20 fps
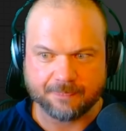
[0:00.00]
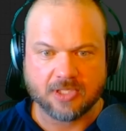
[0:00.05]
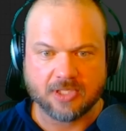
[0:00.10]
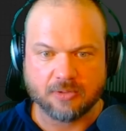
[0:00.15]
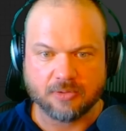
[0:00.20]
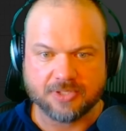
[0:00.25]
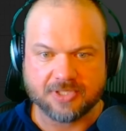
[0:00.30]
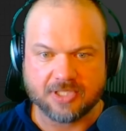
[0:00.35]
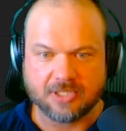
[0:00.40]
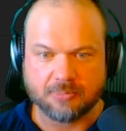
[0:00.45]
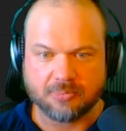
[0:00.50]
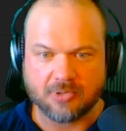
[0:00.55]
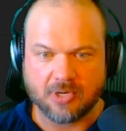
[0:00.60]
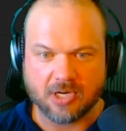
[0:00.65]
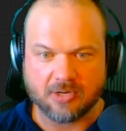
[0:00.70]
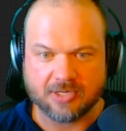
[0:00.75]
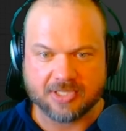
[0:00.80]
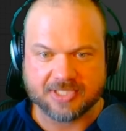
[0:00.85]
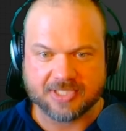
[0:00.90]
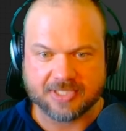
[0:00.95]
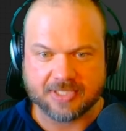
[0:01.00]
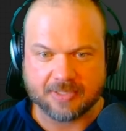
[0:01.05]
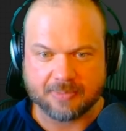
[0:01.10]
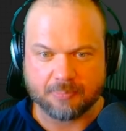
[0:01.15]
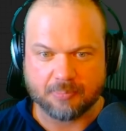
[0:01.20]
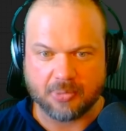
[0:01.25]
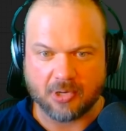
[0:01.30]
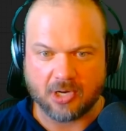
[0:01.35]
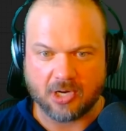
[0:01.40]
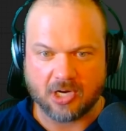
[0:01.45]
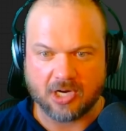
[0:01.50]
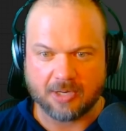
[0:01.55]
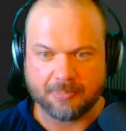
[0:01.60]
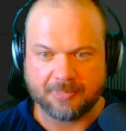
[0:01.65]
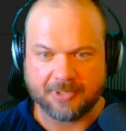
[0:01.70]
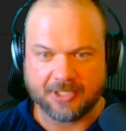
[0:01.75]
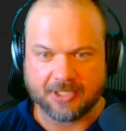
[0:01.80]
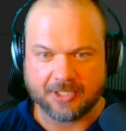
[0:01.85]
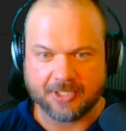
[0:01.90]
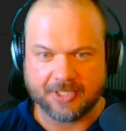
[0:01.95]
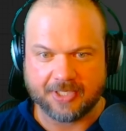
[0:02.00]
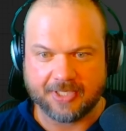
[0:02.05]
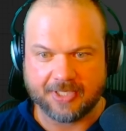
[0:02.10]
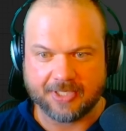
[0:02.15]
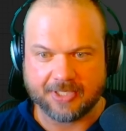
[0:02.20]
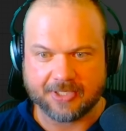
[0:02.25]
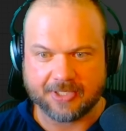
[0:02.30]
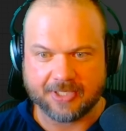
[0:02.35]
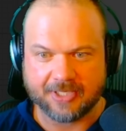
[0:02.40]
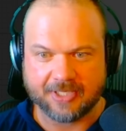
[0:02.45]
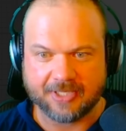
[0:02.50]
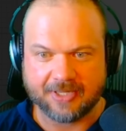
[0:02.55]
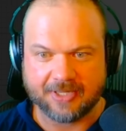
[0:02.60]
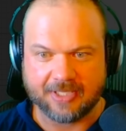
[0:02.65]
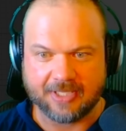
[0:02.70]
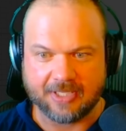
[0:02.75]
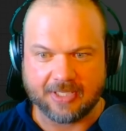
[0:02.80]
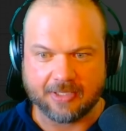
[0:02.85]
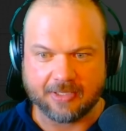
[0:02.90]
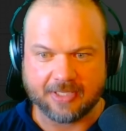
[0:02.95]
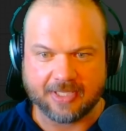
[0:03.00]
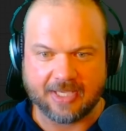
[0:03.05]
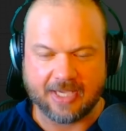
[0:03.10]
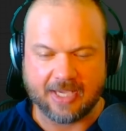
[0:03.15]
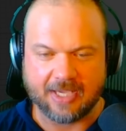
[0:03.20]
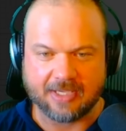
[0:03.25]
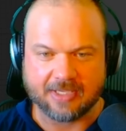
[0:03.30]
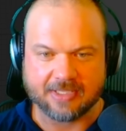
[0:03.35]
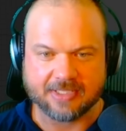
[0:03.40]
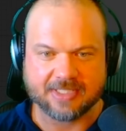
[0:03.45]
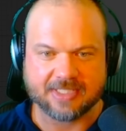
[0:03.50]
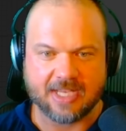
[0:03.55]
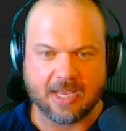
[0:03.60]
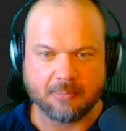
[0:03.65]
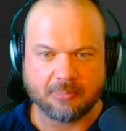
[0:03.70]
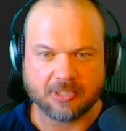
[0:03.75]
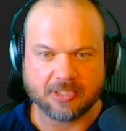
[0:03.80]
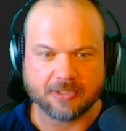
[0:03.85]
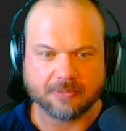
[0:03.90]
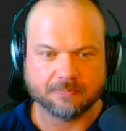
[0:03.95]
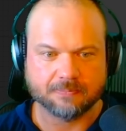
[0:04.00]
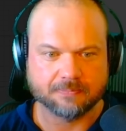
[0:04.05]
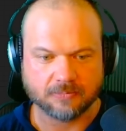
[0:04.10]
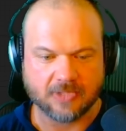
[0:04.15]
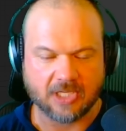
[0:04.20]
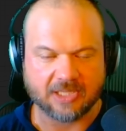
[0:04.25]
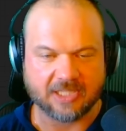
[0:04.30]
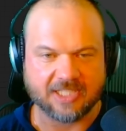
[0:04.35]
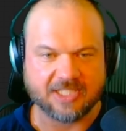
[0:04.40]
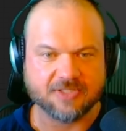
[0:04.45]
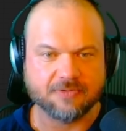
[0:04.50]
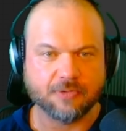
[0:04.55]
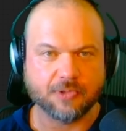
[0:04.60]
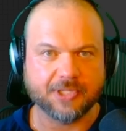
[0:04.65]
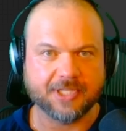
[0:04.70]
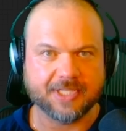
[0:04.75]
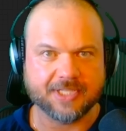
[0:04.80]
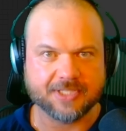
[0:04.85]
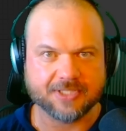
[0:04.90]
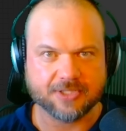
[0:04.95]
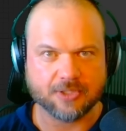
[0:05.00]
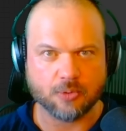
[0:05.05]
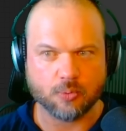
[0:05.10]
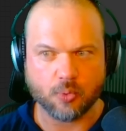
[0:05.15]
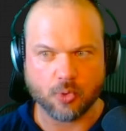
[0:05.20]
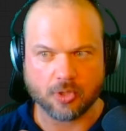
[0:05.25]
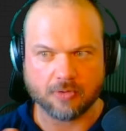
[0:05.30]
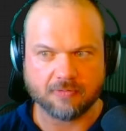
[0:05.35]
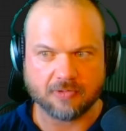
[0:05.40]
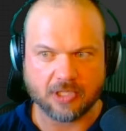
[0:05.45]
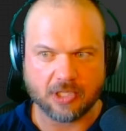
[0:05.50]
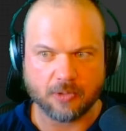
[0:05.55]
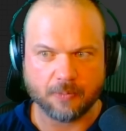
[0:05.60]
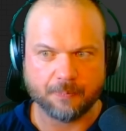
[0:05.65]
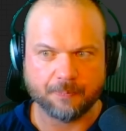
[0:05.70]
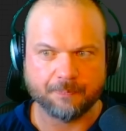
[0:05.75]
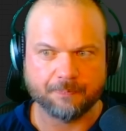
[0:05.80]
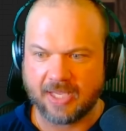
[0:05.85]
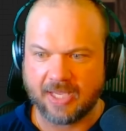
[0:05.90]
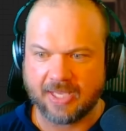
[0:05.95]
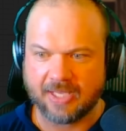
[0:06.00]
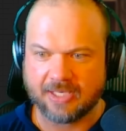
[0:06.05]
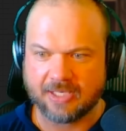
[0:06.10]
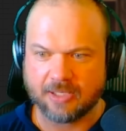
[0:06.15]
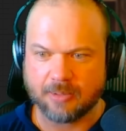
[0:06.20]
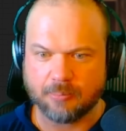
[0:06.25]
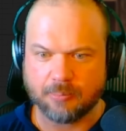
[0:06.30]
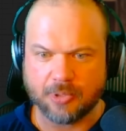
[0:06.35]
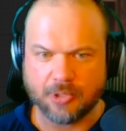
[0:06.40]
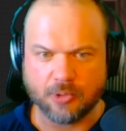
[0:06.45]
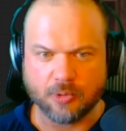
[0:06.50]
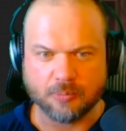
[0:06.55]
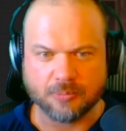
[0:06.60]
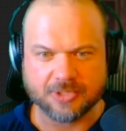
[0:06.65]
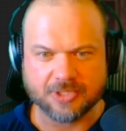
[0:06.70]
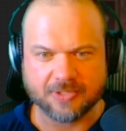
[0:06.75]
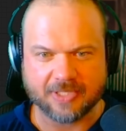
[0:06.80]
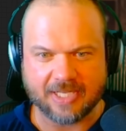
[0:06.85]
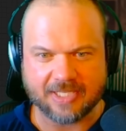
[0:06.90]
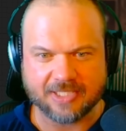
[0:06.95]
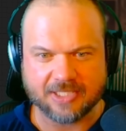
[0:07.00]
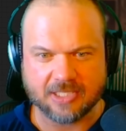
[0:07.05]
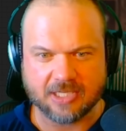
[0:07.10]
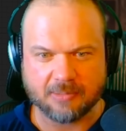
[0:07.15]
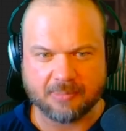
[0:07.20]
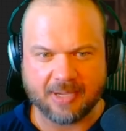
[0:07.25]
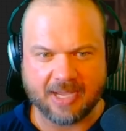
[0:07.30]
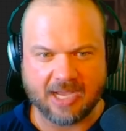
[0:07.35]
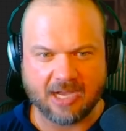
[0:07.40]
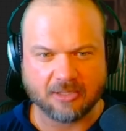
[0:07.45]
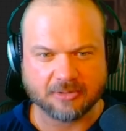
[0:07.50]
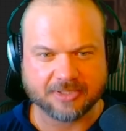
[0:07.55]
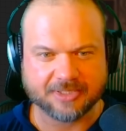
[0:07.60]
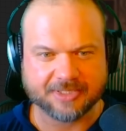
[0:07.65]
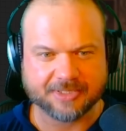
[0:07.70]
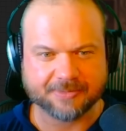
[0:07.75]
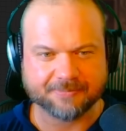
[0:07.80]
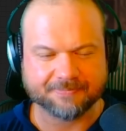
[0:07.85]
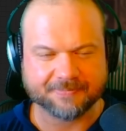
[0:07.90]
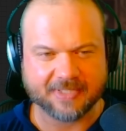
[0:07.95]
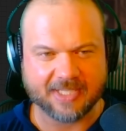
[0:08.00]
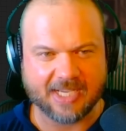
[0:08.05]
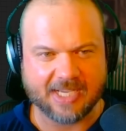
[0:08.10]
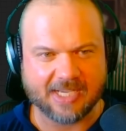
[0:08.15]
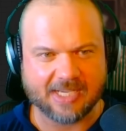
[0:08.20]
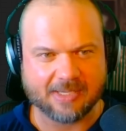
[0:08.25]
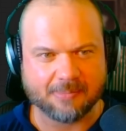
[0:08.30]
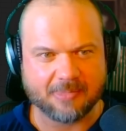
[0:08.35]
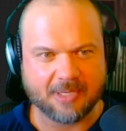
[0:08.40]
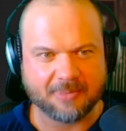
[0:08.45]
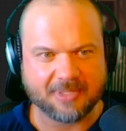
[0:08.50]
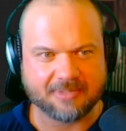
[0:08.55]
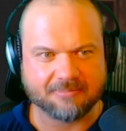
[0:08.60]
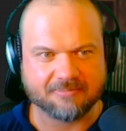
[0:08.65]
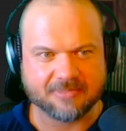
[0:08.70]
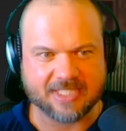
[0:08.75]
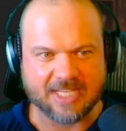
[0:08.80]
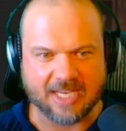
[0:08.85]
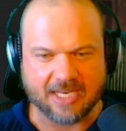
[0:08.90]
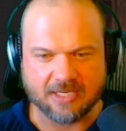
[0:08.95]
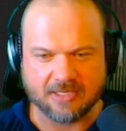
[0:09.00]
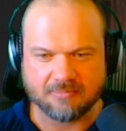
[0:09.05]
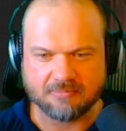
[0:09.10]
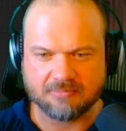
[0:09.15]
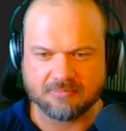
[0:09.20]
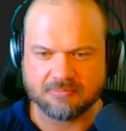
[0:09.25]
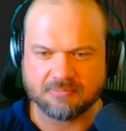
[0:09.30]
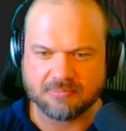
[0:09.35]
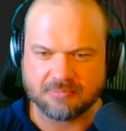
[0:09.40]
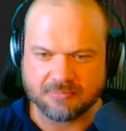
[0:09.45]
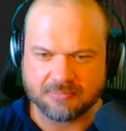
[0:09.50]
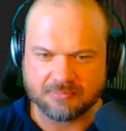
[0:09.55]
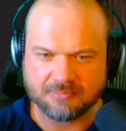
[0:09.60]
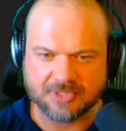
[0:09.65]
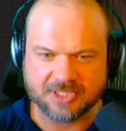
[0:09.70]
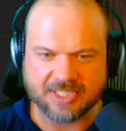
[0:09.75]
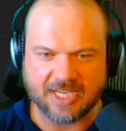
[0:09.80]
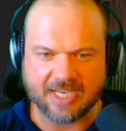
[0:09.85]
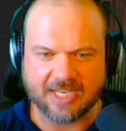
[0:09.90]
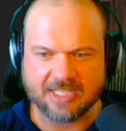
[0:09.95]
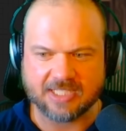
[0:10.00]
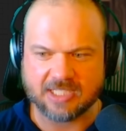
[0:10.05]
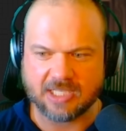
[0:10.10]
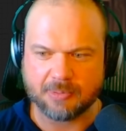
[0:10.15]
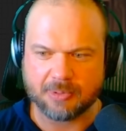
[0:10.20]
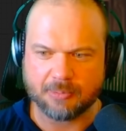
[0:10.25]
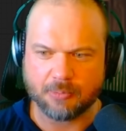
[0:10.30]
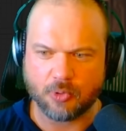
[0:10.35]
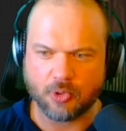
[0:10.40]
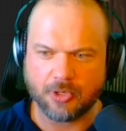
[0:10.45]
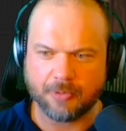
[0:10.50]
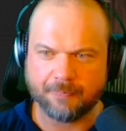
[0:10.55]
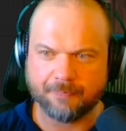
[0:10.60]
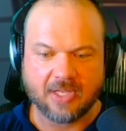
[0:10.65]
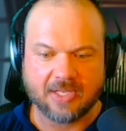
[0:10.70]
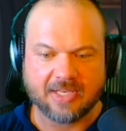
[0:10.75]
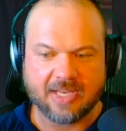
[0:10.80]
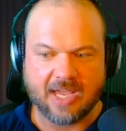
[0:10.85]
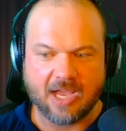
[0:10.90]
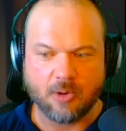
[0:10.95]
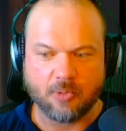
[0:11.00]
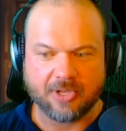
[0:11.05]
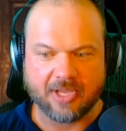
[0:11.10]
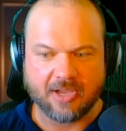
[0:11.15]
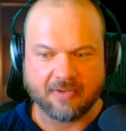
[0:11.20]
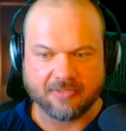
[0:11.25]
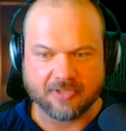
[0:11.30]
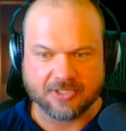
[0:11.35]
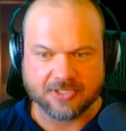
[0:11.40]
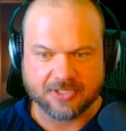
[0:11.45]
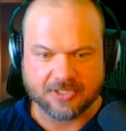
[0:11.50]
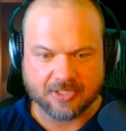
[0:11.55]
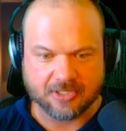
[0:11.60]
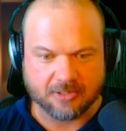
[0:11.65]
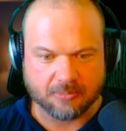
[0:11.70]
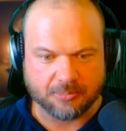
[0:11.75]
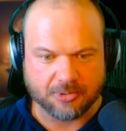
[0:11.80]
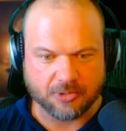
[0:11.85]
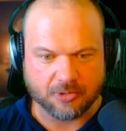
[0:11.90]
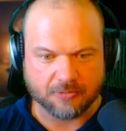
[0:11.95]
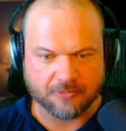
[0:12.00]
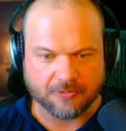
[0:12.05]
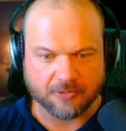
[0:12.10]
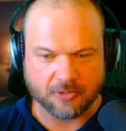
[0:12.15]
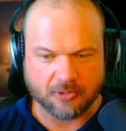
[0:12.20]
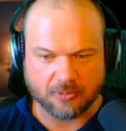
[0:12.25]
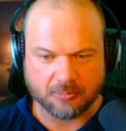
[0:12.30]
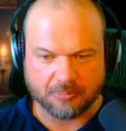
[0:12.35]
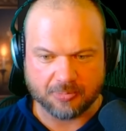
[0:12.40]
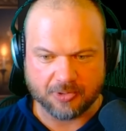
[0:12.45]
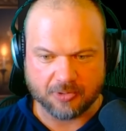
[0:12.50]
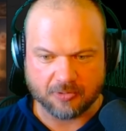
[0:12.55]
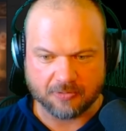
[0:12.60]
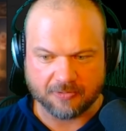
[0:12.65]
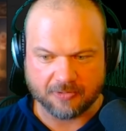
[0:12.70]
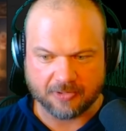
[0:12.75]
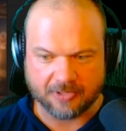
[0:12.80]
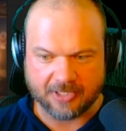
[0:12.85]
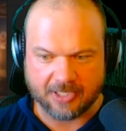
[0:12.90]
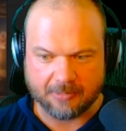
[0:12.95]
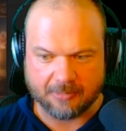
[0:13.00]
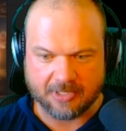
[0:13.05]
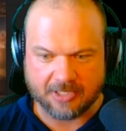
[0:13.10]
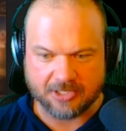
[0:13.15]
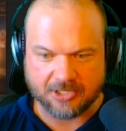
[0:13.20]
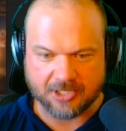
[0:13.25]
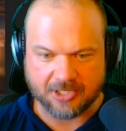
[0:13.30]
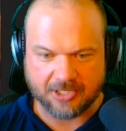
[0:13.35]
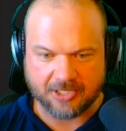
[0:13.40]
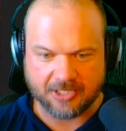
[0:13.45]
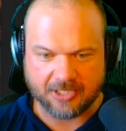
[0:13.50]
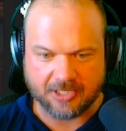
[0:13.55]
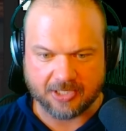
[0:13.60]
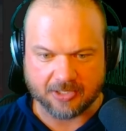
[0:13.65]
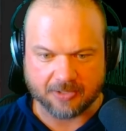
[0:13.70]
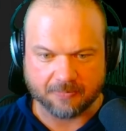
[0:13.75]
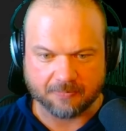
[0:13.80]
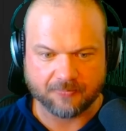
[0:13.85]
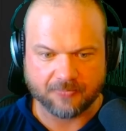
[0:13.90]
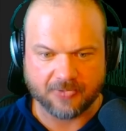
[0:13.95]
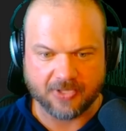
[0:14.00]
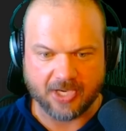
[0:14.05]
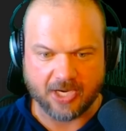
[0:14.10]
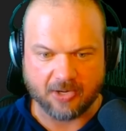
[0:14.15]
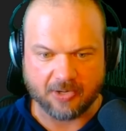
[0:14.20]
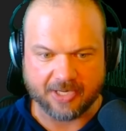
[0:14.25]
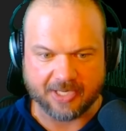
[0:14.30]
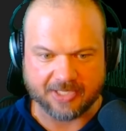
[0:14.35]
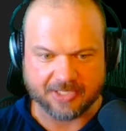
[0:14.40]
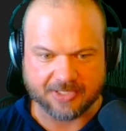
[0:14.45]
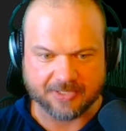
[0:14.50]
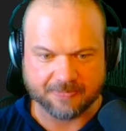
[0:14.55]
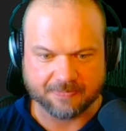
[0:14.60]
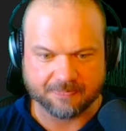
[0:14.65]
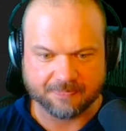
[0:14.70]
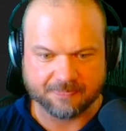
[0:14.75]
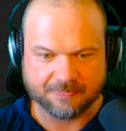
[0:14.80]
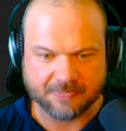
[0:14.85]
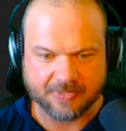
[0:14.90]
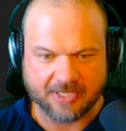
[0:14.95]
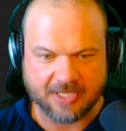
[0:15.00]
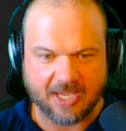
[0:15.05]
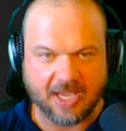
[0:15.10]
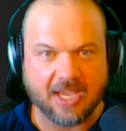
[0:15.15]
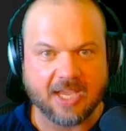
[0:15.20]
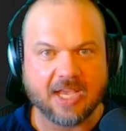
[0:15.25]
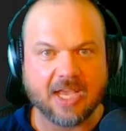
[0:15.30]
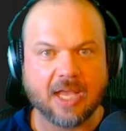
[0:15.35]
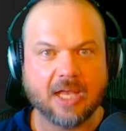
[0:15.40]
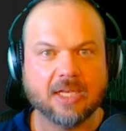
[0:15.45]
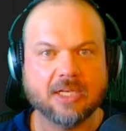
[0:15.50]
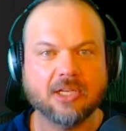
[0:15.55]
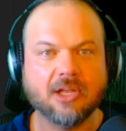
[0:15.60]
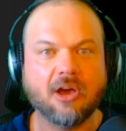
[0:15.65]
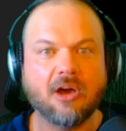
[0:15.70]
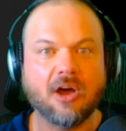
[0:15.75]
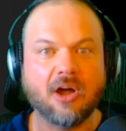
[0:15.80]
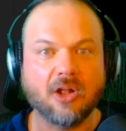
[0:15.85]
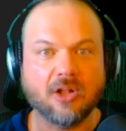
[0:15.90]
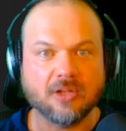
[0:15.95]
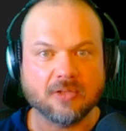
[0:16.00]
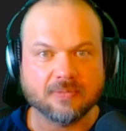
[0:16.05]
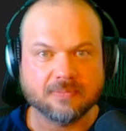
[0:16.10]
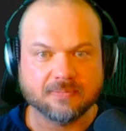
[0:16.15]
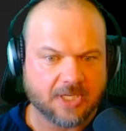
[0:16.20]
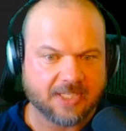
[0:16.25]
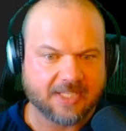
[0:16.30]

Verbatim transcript: You'll see the progress bar appear here in the K sampler, at least for this workflow and boom. So that took about uh, maybe 10 seconds, a little bit more. And now we have this uh, beautiful, beautiful image here. There it is, cake and all.